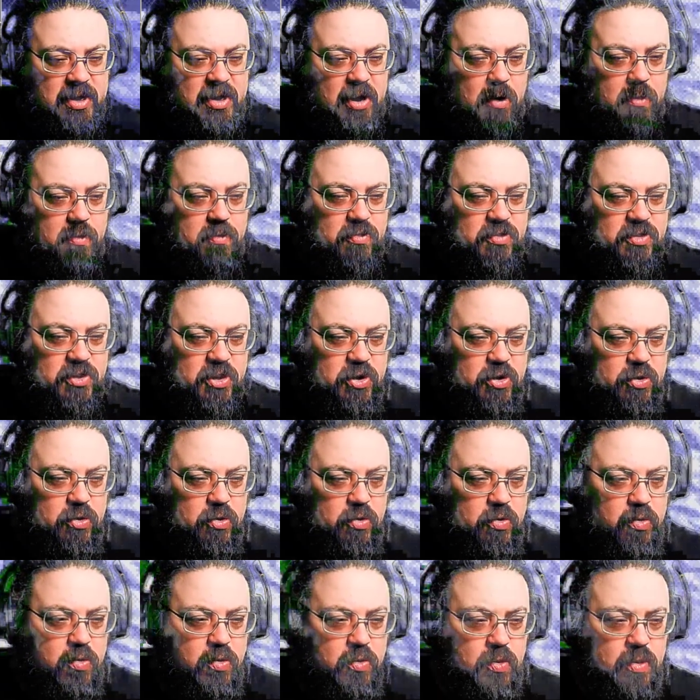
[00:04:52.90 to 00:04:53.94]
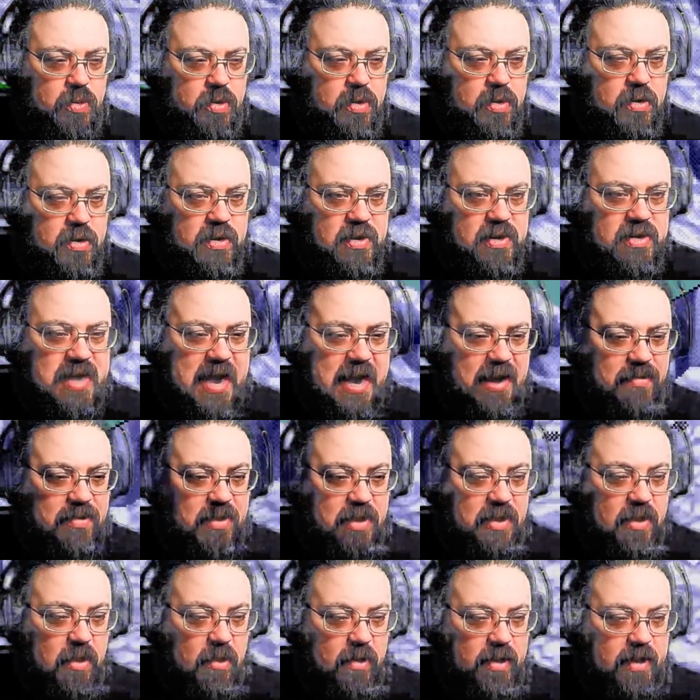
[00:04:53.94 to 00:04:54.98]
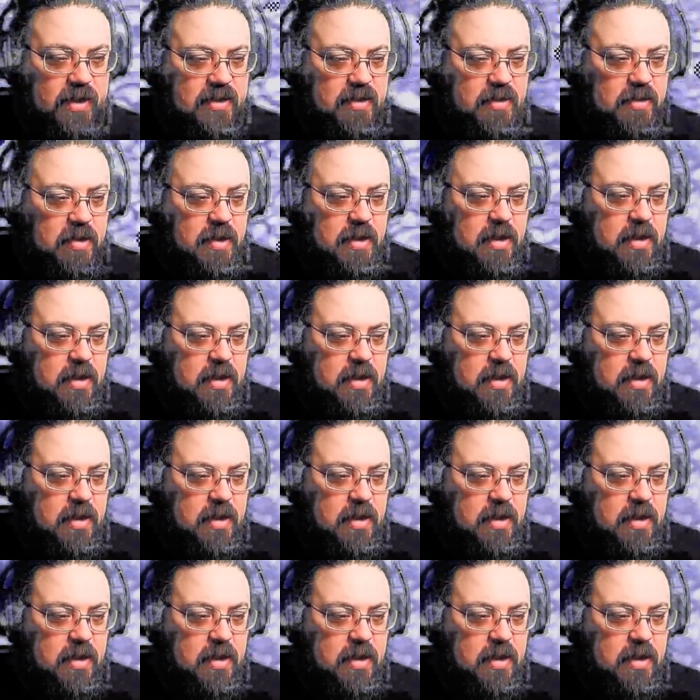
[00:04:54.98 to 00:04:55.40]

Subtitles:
go to down the line